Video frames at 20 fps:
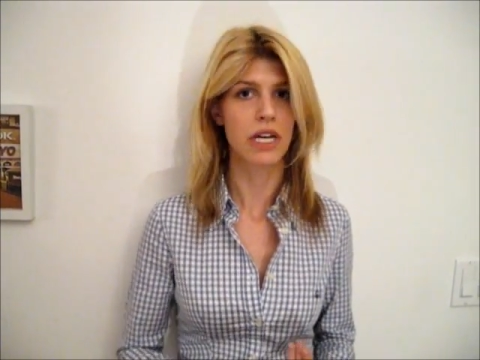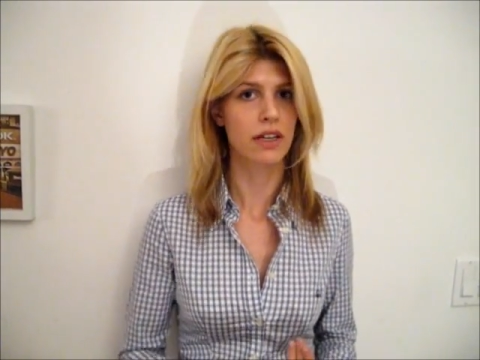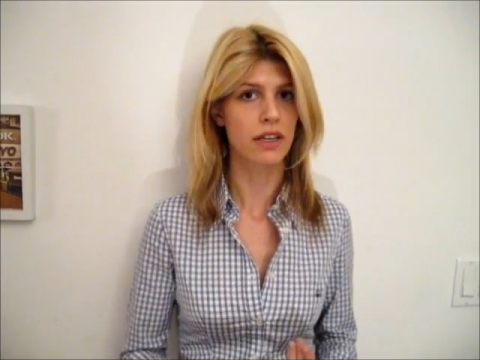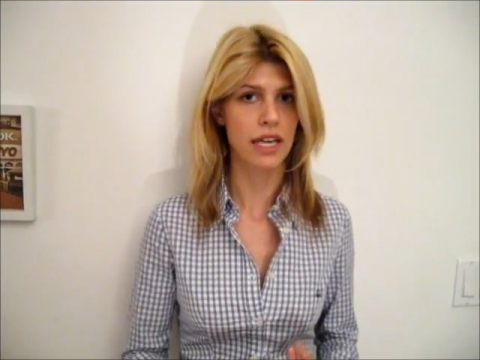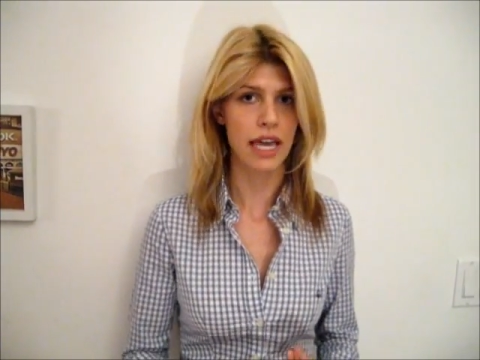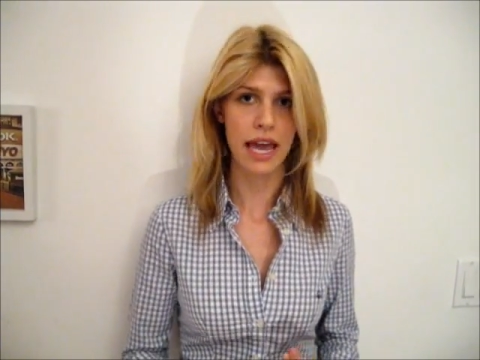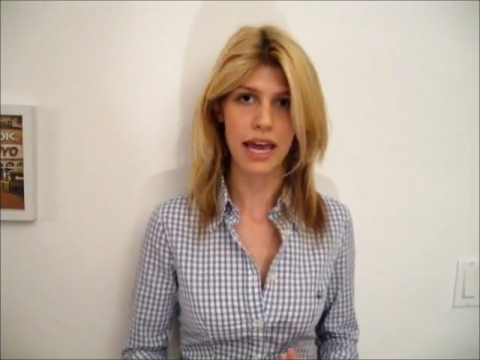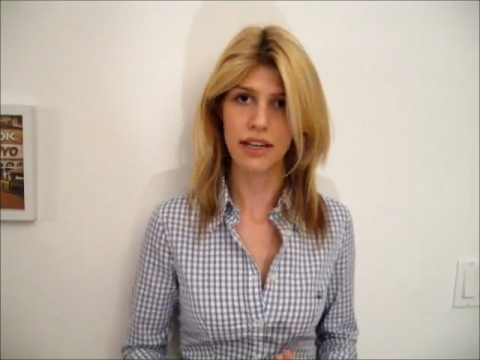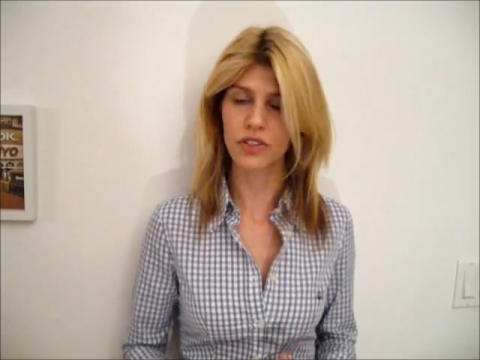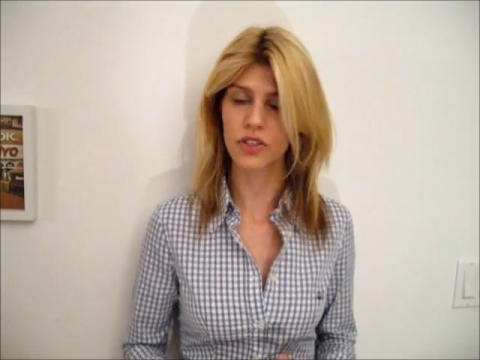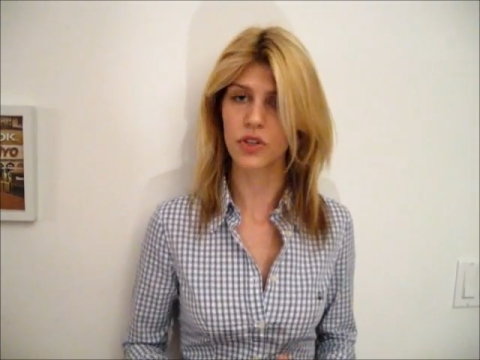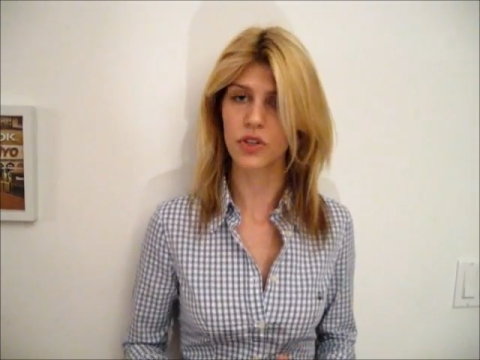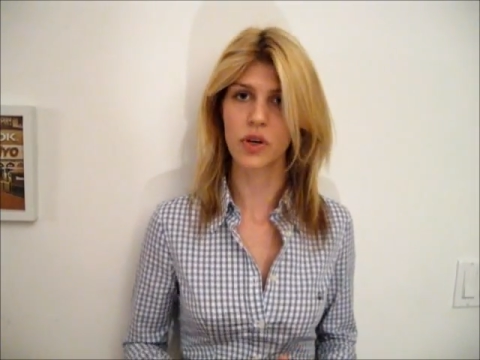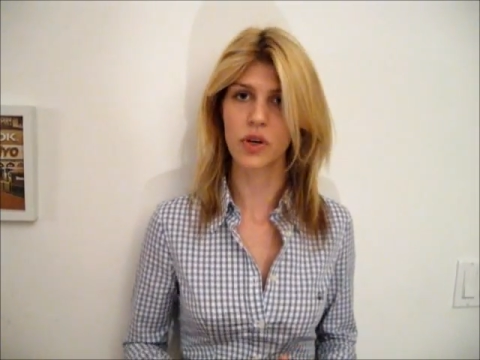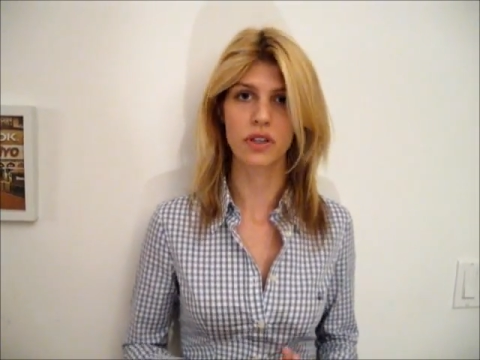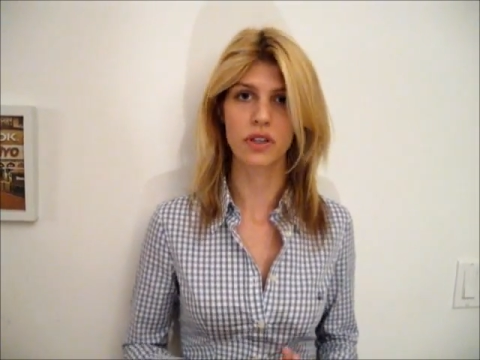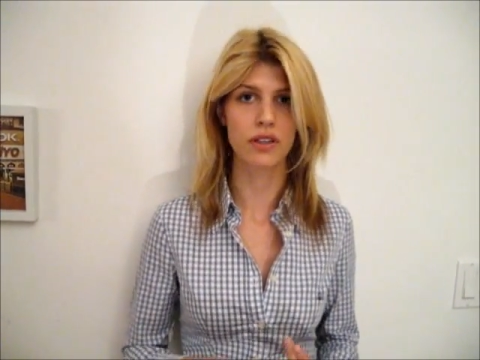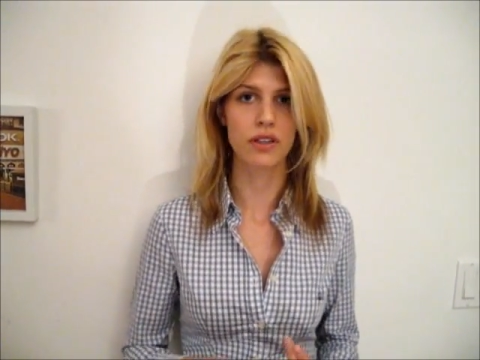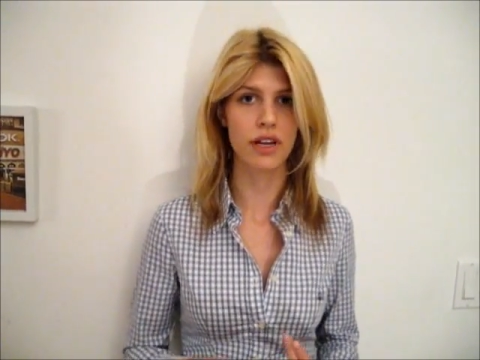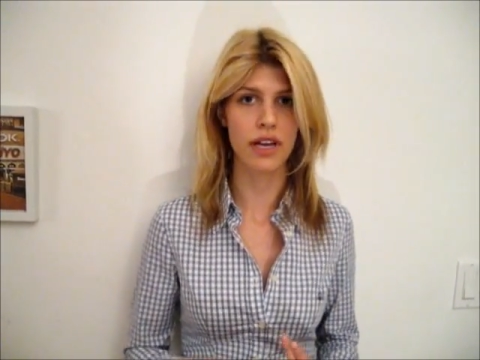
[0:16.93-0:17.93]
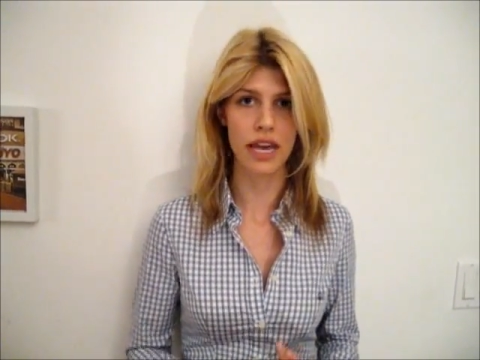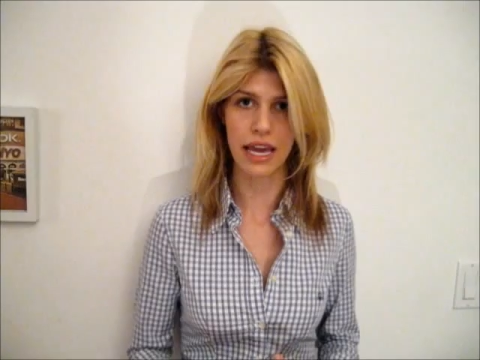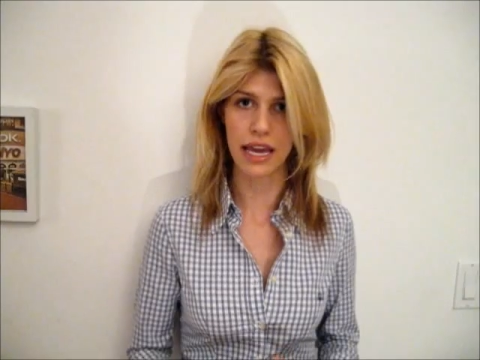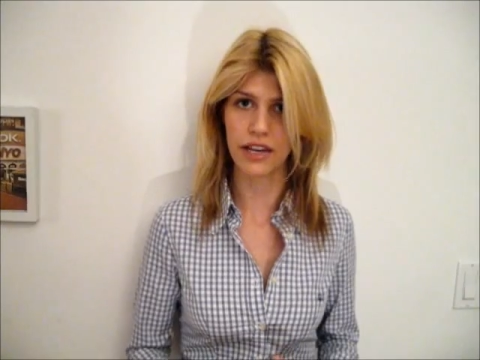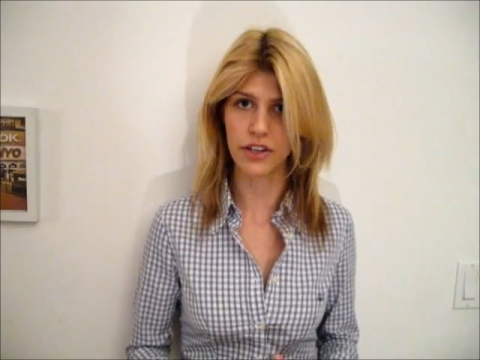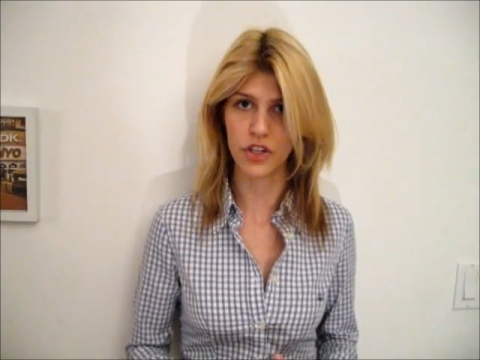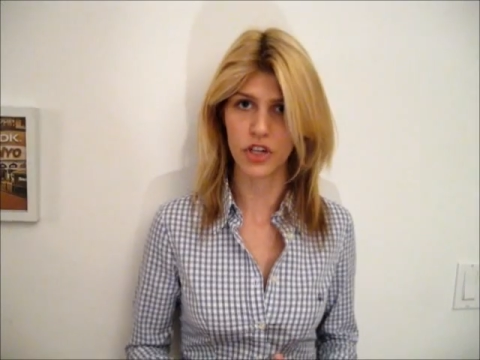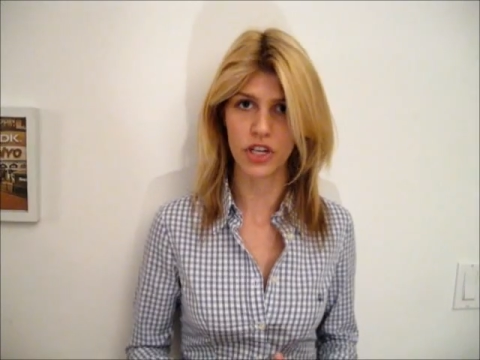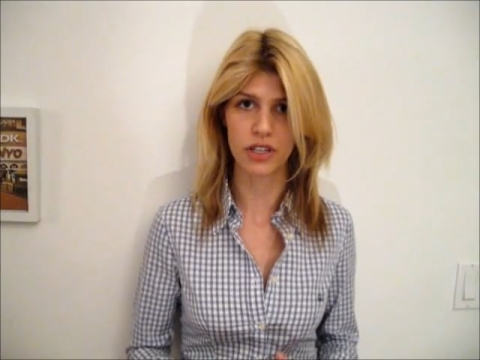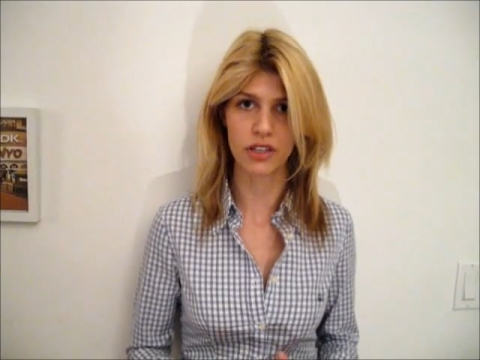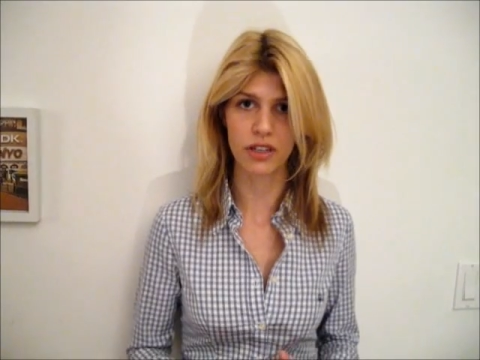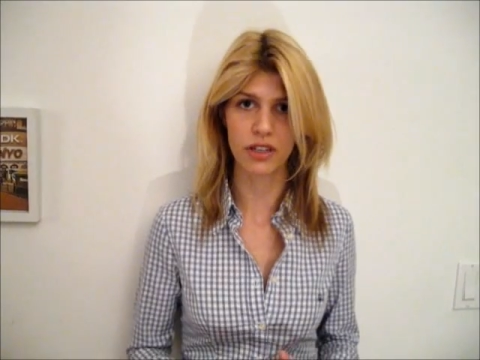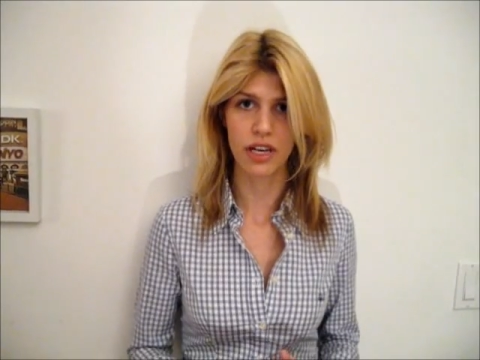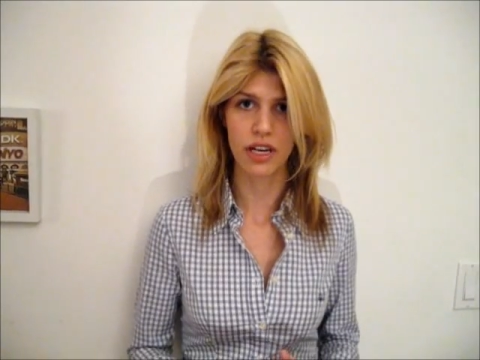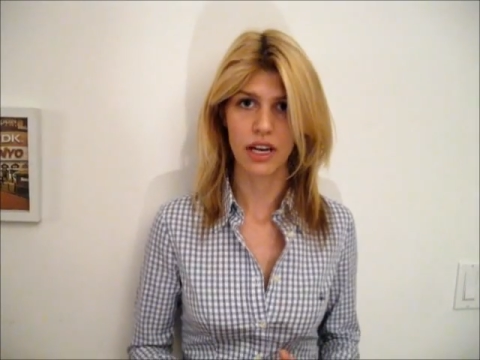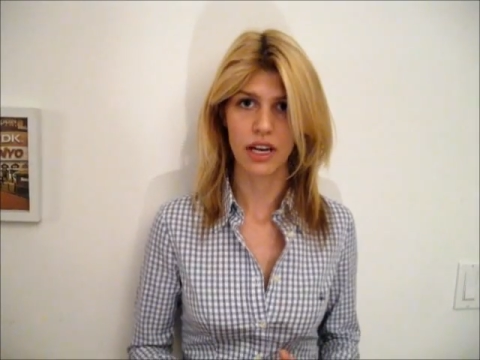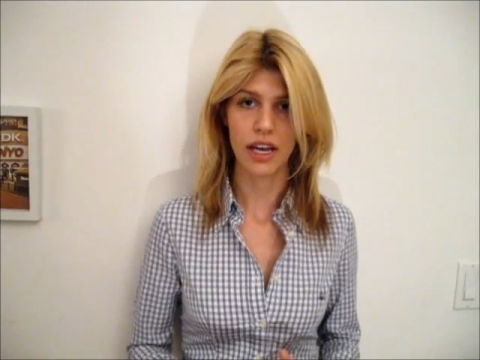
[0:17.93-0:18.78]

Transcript: cancer, aging,